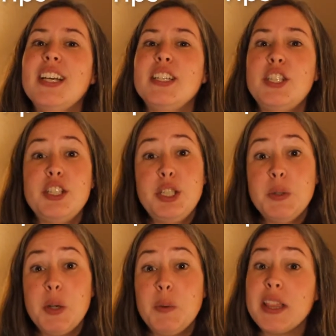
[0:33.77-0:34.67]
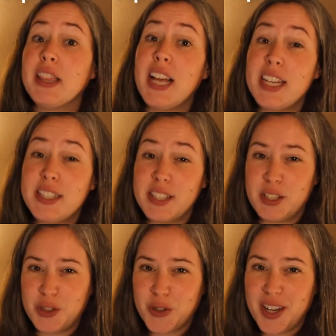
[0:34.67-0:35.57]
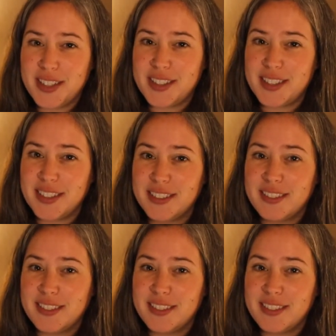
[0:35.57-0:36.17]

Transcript: to do it with less stress.